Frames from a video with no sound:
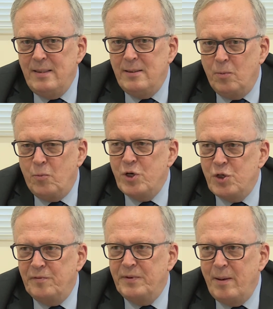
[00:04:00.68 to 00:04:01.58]
is the
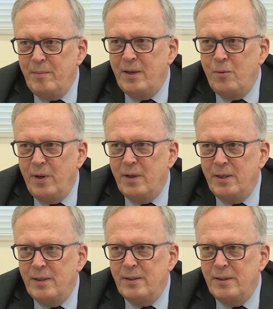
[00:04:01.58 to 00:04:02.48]
pressure of time that we are
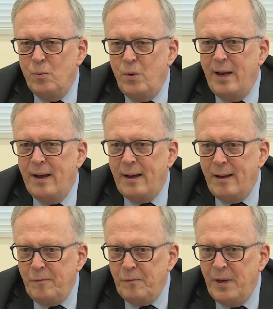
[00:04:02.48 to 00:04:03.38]
under. We
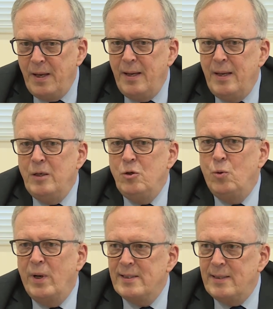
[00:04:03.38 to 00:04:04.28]
have
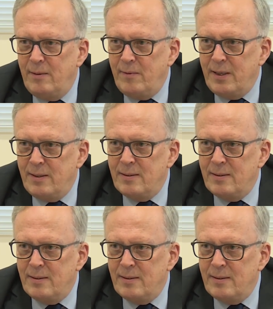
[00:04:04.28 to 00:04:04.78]
to accelerate